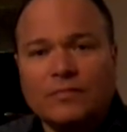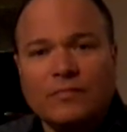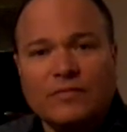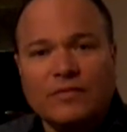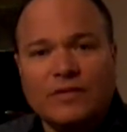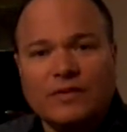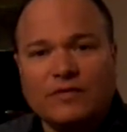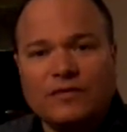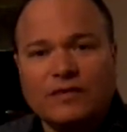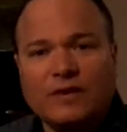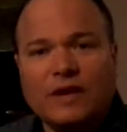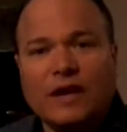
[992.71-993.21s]

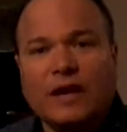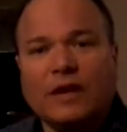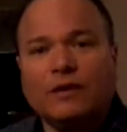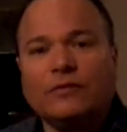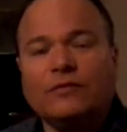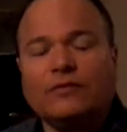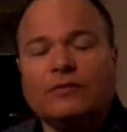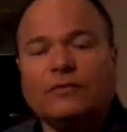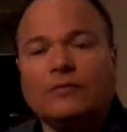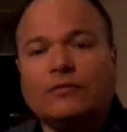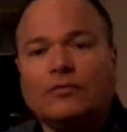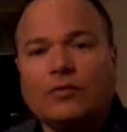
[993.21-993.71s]
this
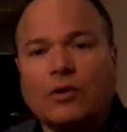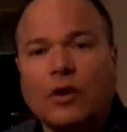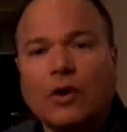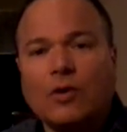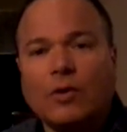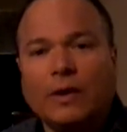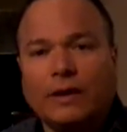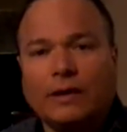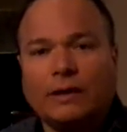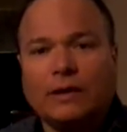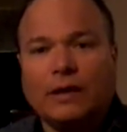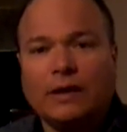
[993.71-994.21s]
cancer
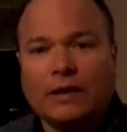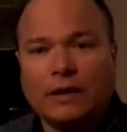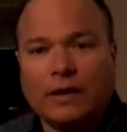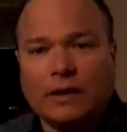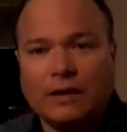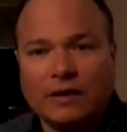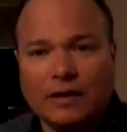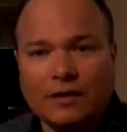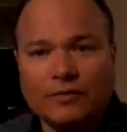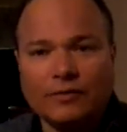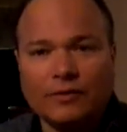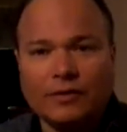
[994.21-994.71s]
growing in
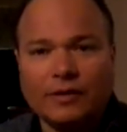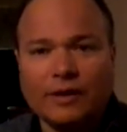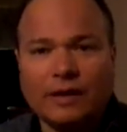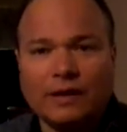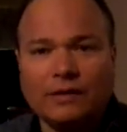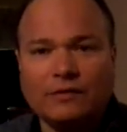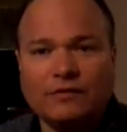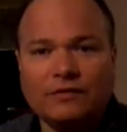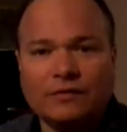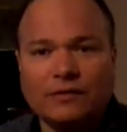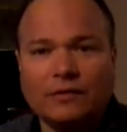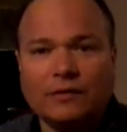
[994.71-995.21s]
another
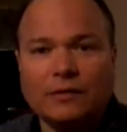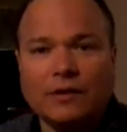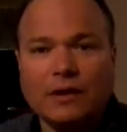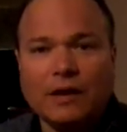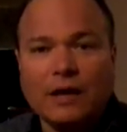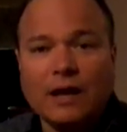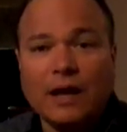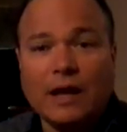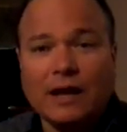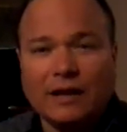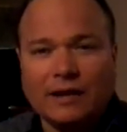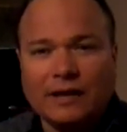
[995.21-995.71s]
nation
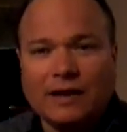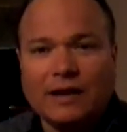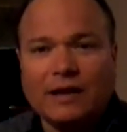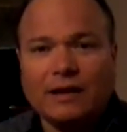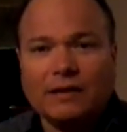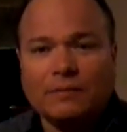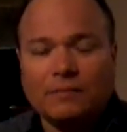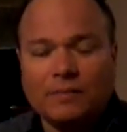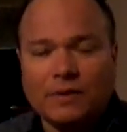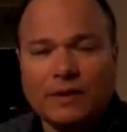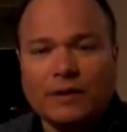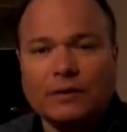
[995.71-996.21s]
and it
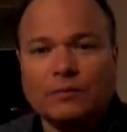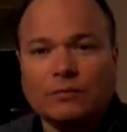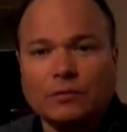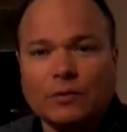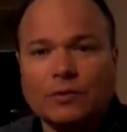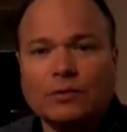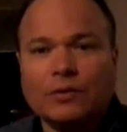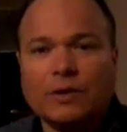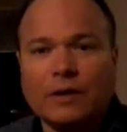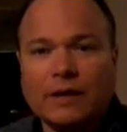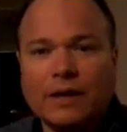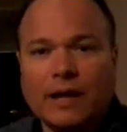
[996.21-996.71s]
being
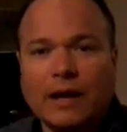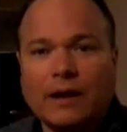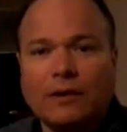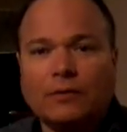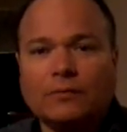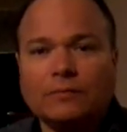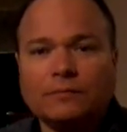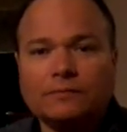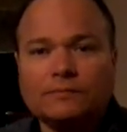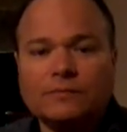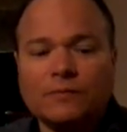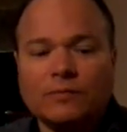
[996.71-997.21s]
rooted
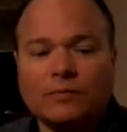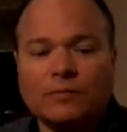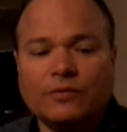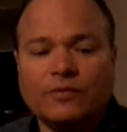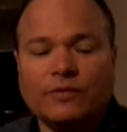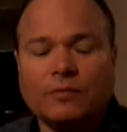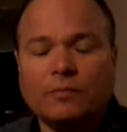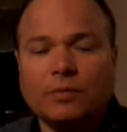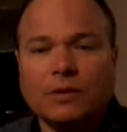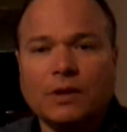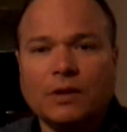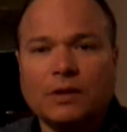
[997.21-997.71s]
out. It was
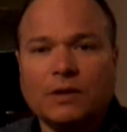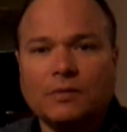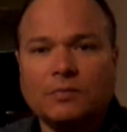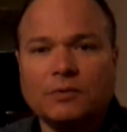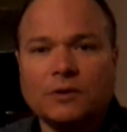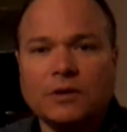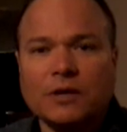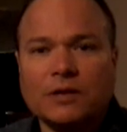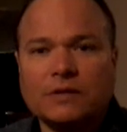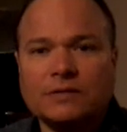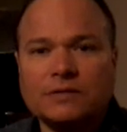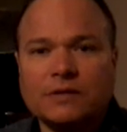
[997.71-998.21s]
a bloody
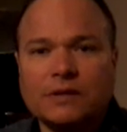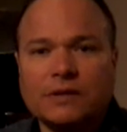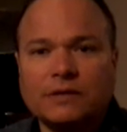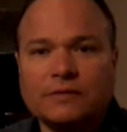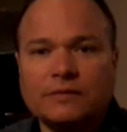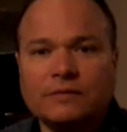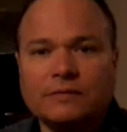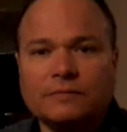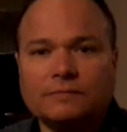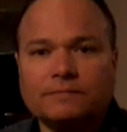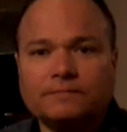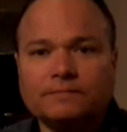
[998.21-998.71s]

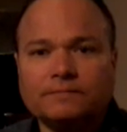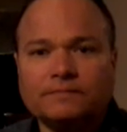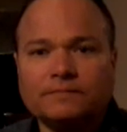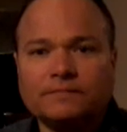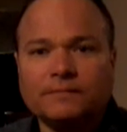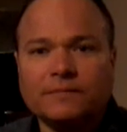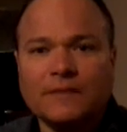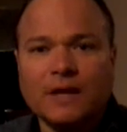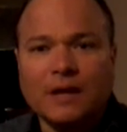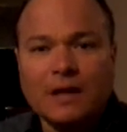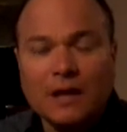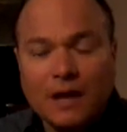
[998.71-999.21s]
process.
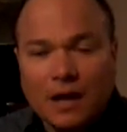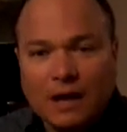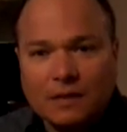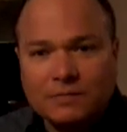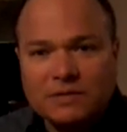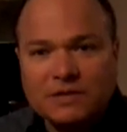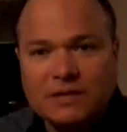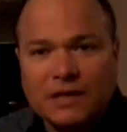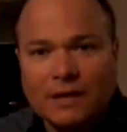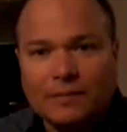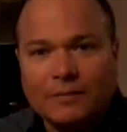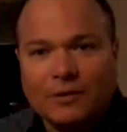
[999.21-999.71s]
I'm
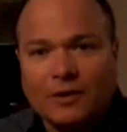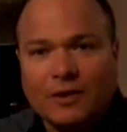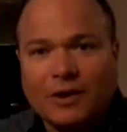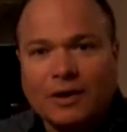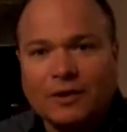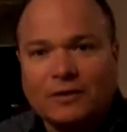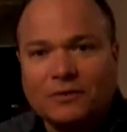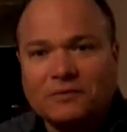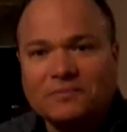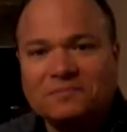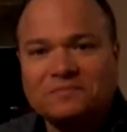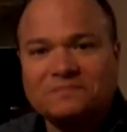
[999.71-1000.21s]
Samuel
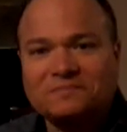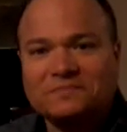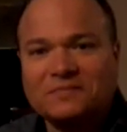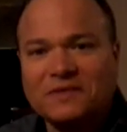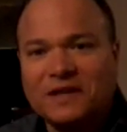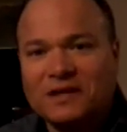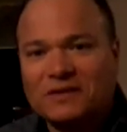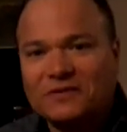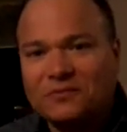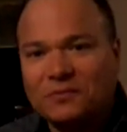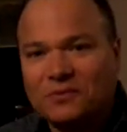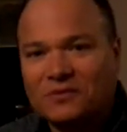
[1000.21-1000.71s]
Honnold.
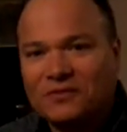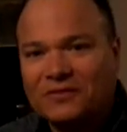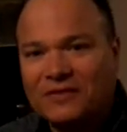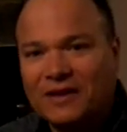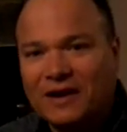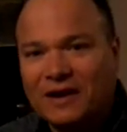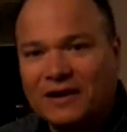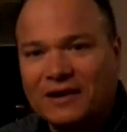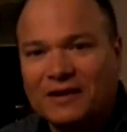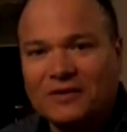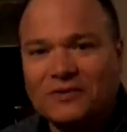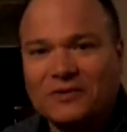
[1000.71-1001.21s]
That's what's
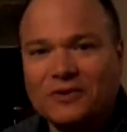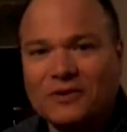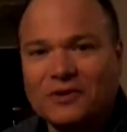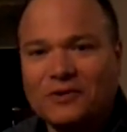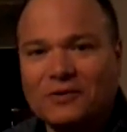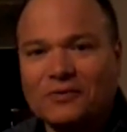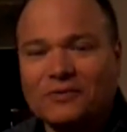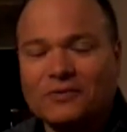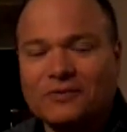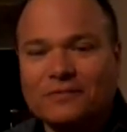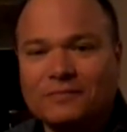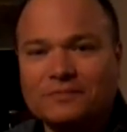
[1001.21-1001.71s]
not in the
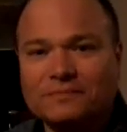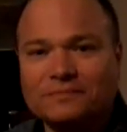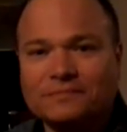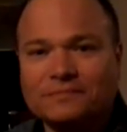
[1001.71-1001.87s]
news.